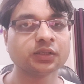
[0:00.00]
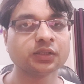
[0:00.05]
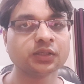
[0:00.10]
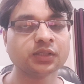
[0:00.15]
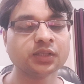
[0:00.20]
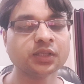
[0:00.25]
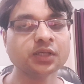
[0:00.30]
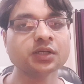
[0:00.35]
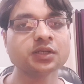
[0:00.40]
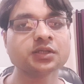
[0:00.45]

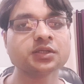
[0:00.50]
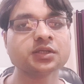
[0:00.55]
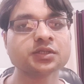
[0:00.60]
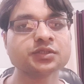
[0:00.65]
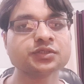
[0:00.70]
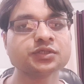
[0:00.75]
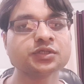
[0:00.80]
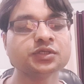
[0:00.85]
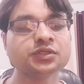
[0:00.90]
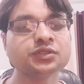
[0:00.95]
air
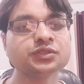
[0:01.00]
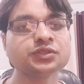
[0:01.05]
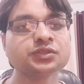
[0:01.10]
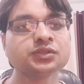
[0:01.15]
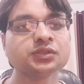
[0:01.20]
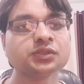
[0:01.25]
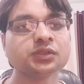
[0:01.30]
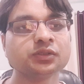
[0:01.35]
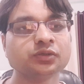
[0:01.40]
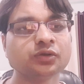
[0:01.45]
conduction is
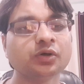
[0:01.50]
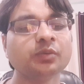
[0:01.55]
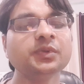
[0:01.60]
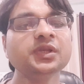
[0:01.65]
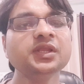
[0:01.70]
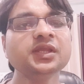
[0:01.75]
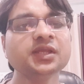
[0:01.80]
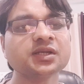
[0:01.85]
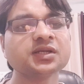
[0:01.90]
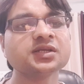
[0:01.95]

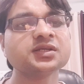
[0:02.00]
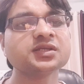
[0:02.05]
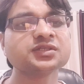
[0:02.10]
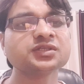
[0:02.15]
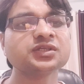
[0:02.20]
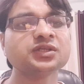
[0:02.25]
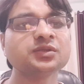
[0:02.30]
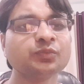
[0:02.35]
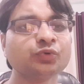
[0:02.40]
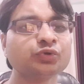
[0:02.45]

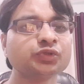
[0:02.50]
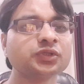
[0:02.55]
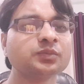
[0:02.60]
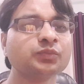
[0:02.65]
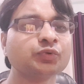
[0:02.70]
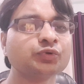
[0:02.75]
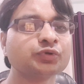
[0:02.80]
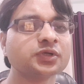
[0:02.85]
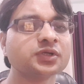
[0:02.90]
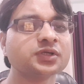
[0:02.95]
more than
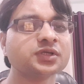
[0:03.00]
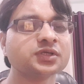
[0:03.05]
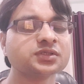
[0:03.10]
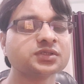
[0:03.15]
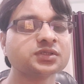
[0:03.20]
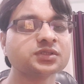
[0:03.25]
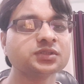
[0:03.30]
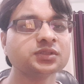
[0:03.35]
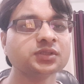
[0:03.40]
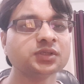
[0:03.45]
bone
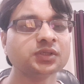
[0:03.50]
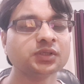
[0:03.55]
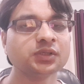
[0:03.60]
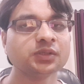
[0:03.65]
conduction.